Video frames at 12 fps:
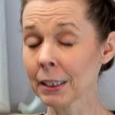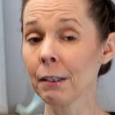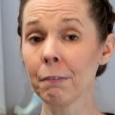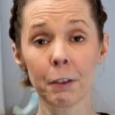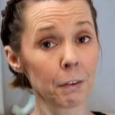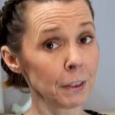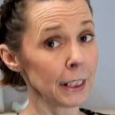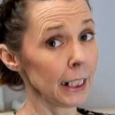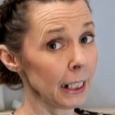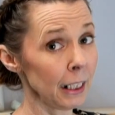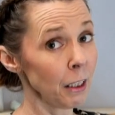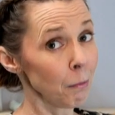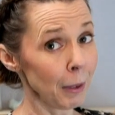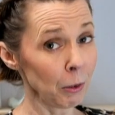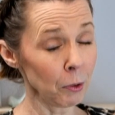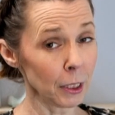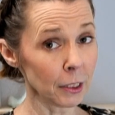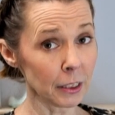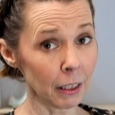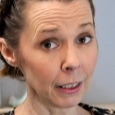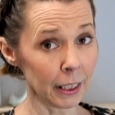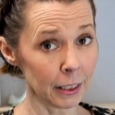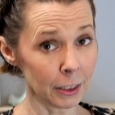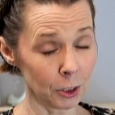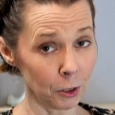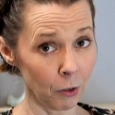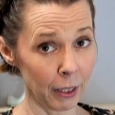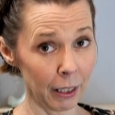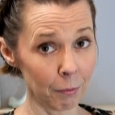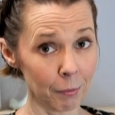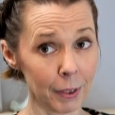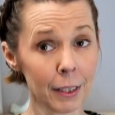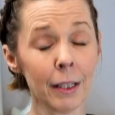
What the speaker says: If you've seen any of my reels on Instagram,